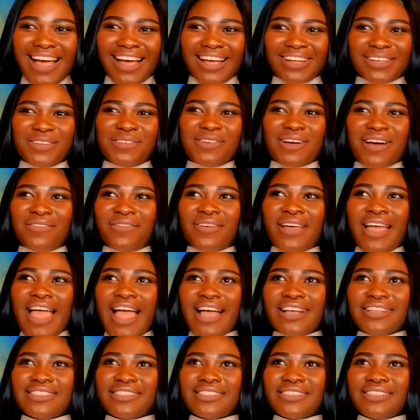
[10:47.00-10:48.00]
I do have an
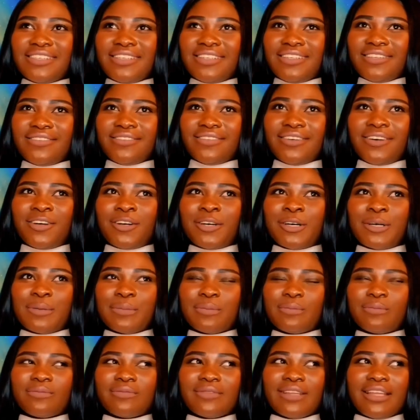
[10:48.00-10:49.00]
accent.
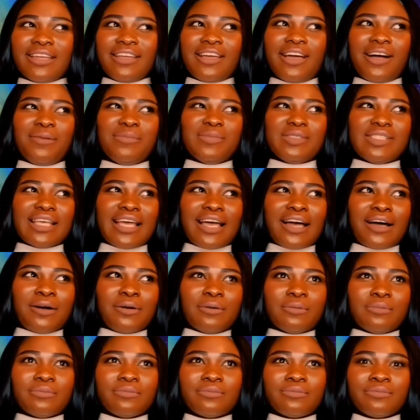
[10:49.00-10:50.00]
It comes
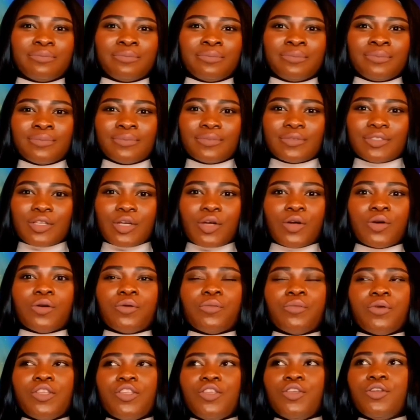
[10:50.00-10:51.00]
out. So
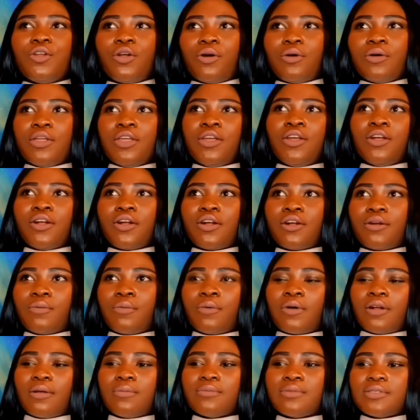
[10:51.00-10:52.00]
when you don't hear
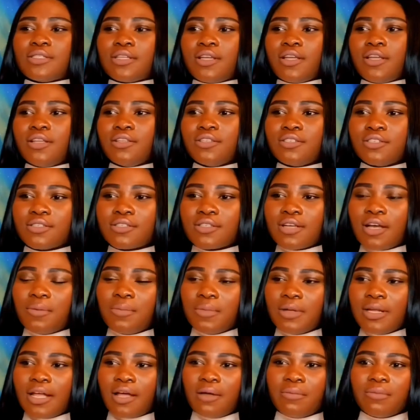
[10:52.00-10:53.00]
what I'm saying, just
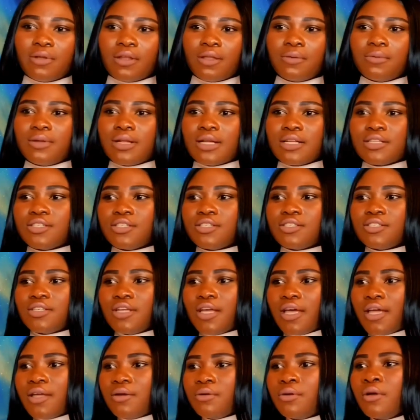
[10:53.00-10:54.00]
comment down below and be like, Gigi,
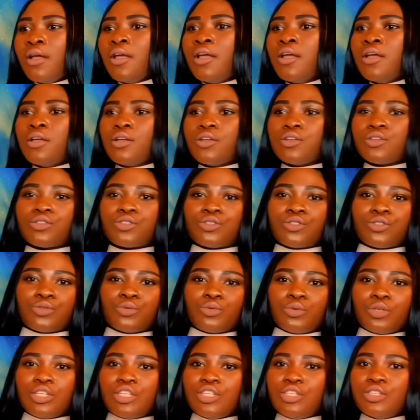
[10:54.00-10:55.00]
hey,
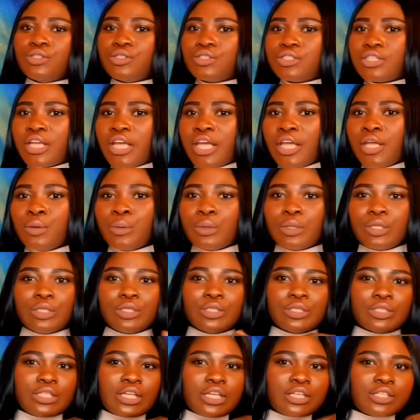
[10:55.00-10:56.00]
what did you say? What did
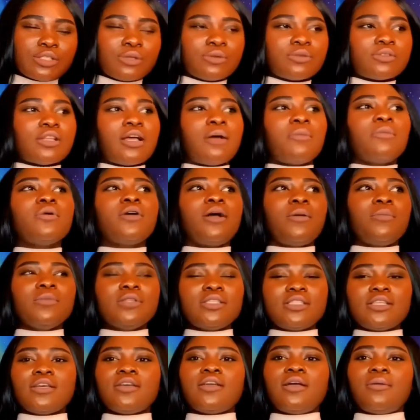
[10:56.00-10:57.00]
you say? So I'm gonna
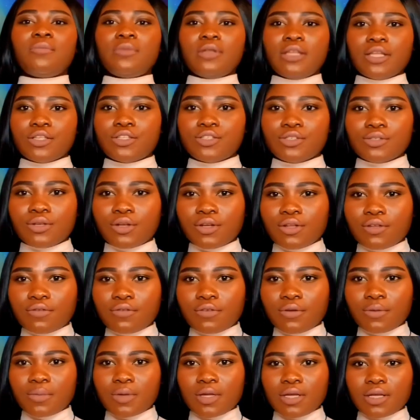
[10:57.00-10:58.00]
tell you, I'm gonna let you know, you
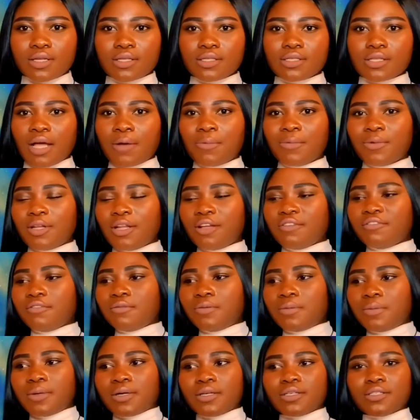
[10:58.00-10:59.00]
feel me? Because I'm a
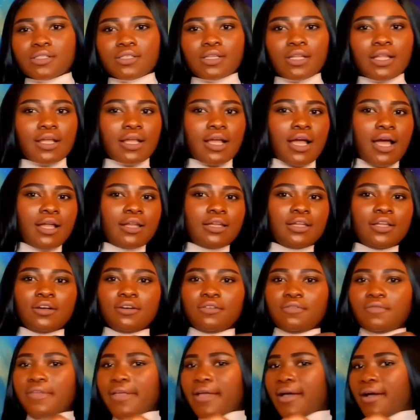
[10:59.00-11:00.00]
lovable person. Like, I
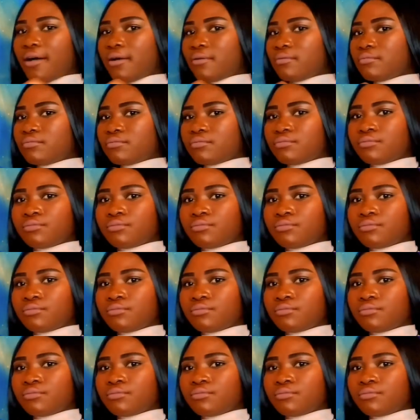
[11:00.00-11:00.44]
love y'all.